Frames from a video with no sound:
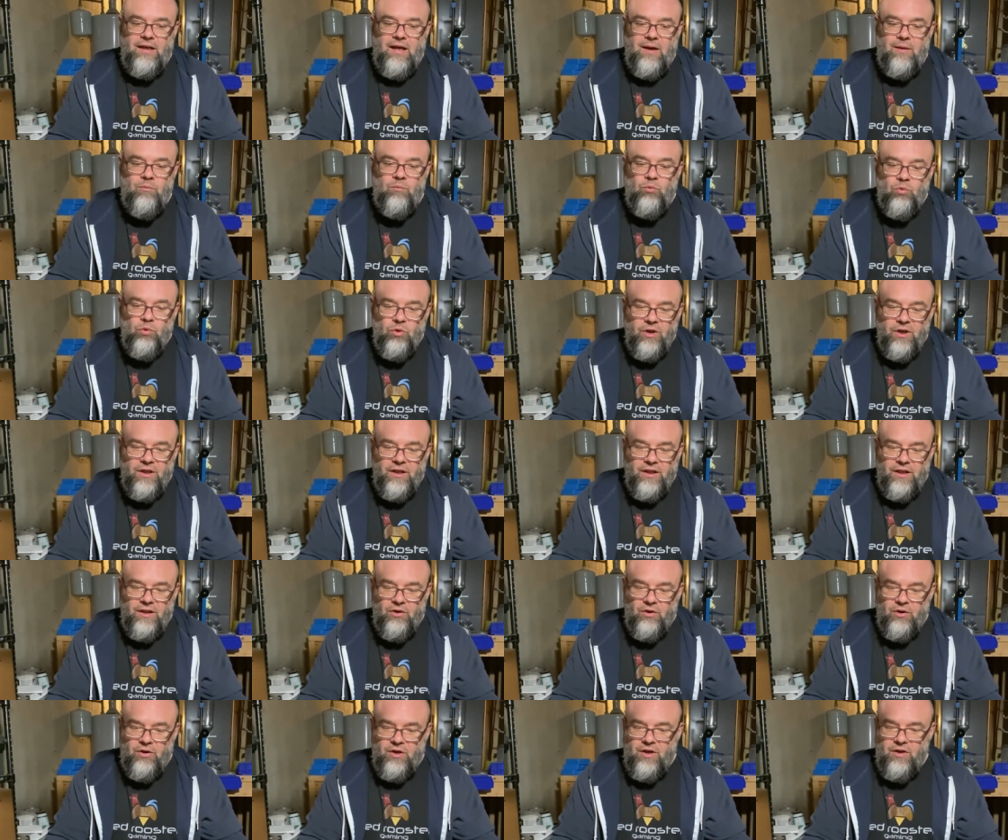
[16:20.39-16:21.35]
I'm really
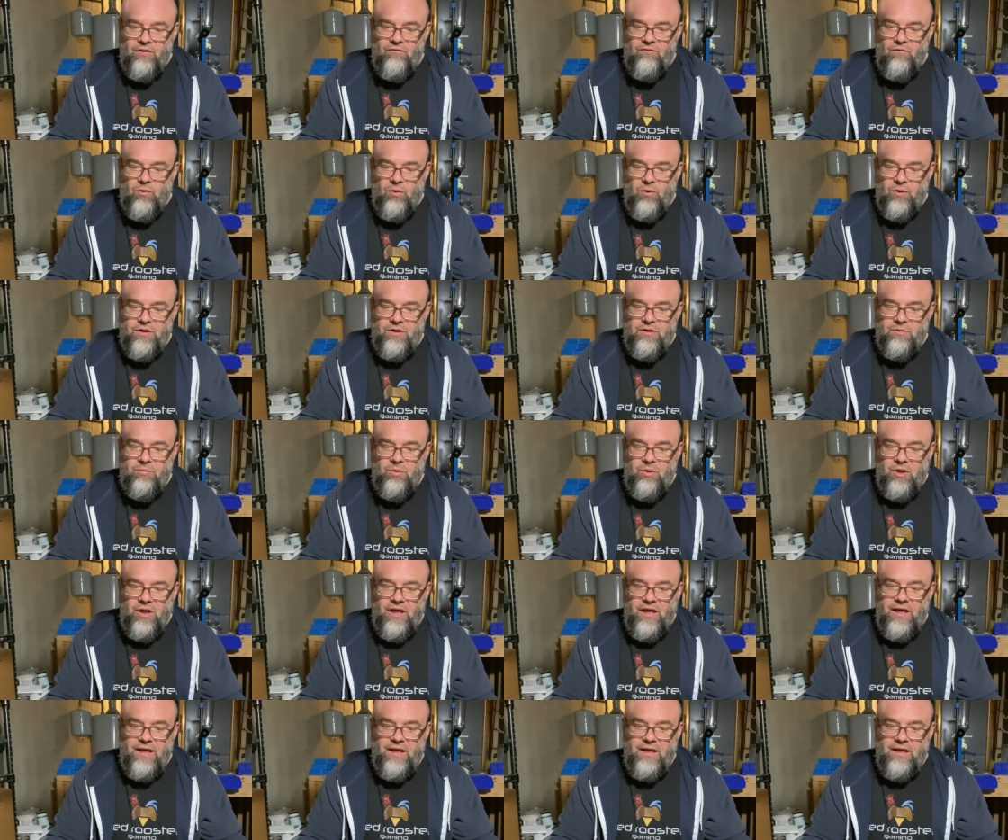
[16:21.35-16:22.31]
looking forward to
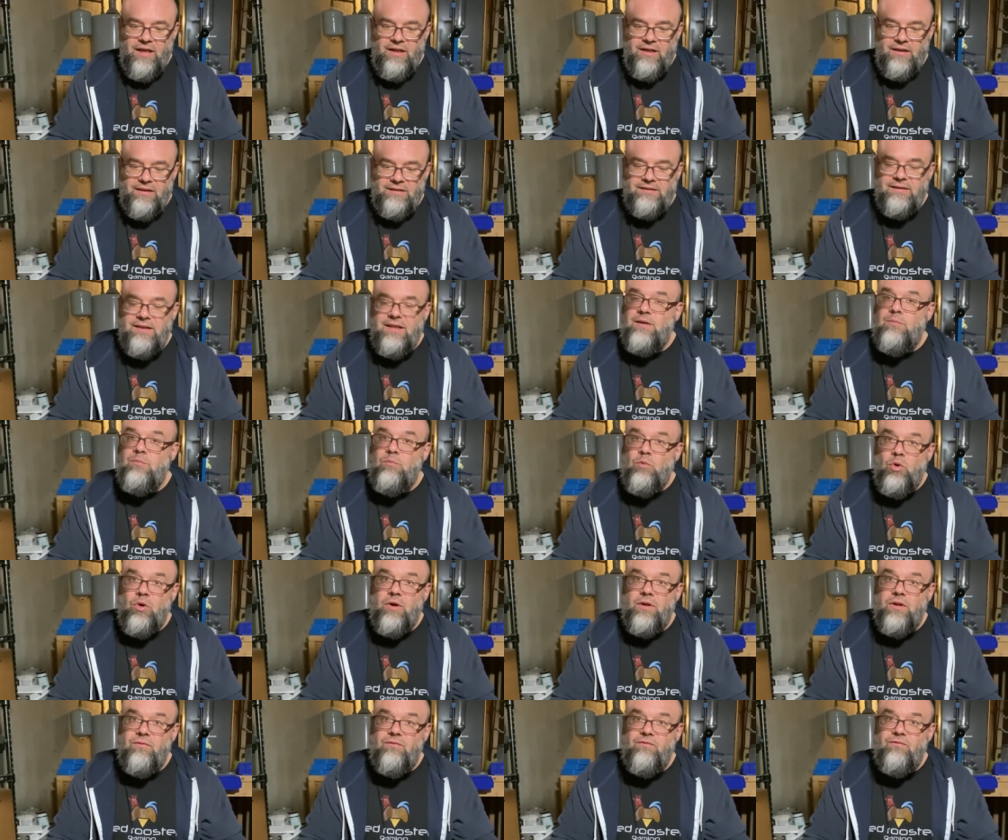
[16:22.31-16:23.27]
playing on this thing
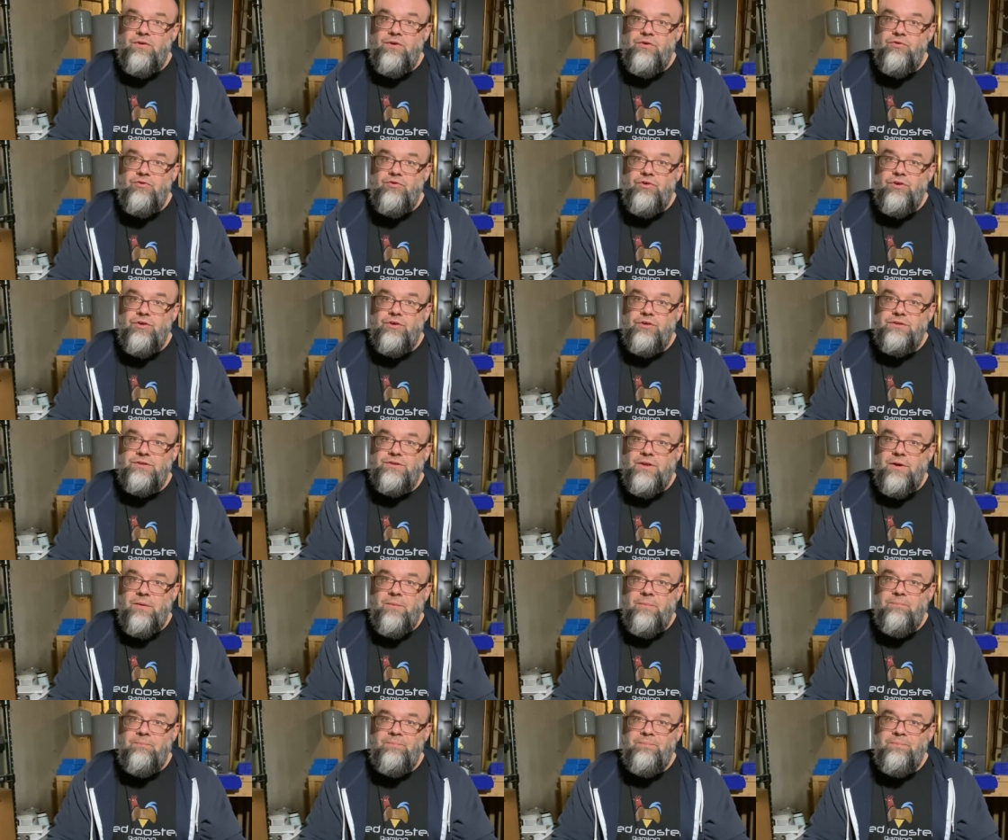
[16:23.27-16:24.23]
more in the future. So
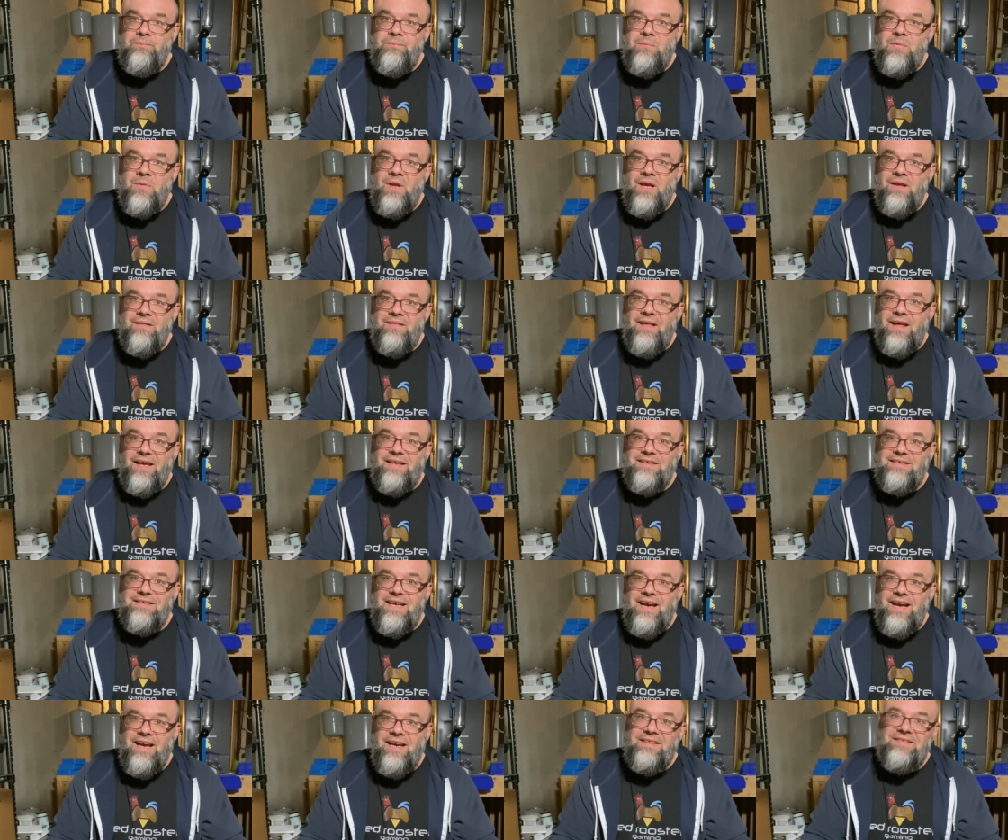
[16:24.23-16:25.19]
thanks,
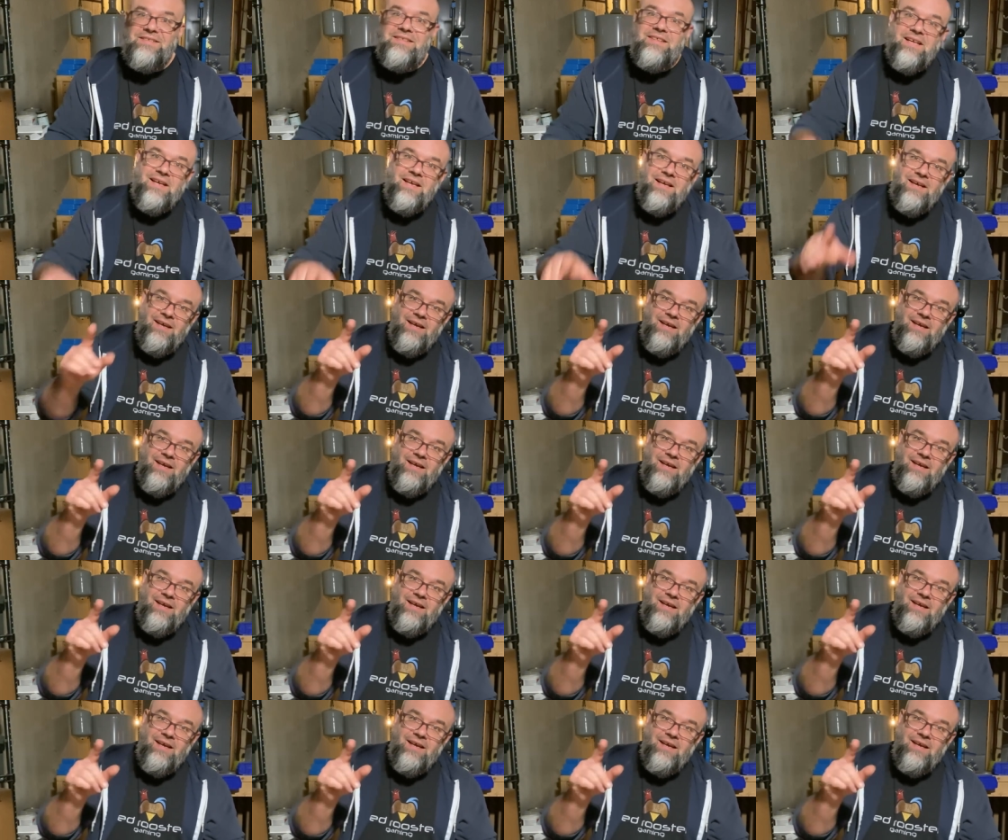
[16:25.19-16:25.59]
guys.